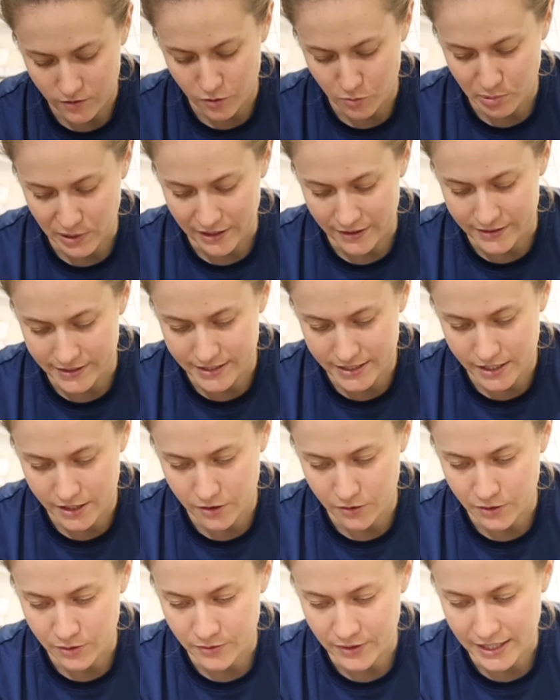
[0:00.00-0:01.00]
of aberrancy
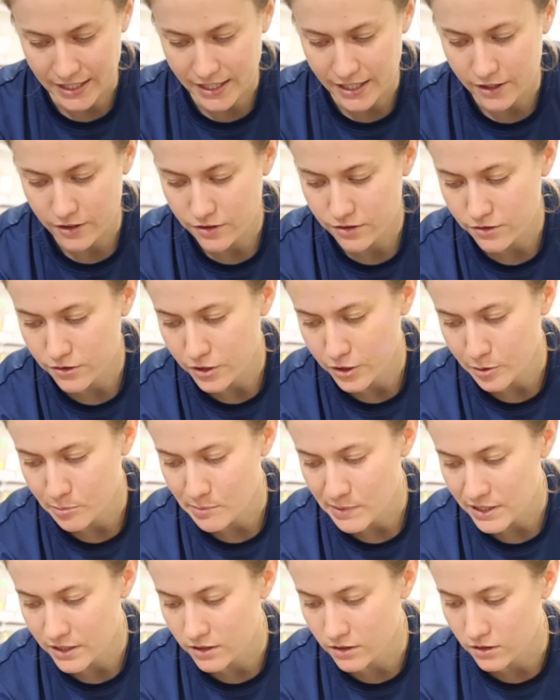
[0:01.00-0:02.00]
going right here through her
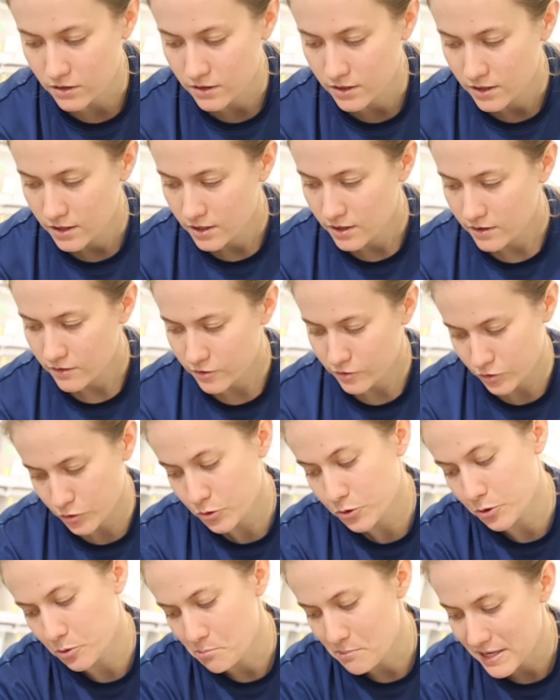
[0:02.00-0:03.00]

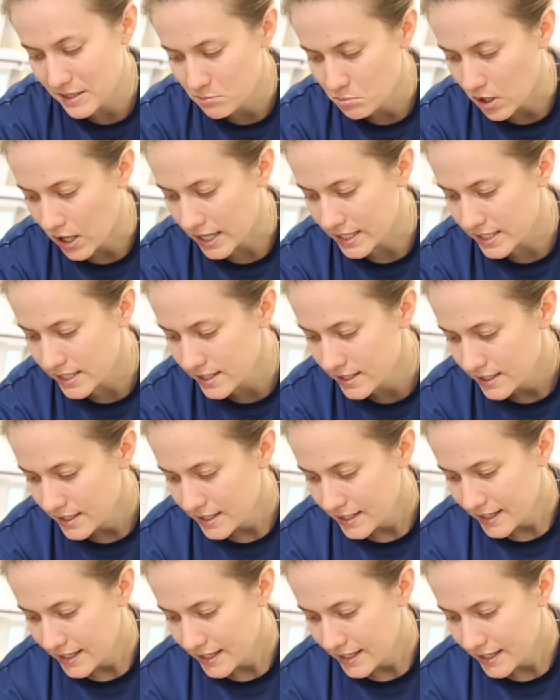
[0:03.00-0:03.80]
mid body.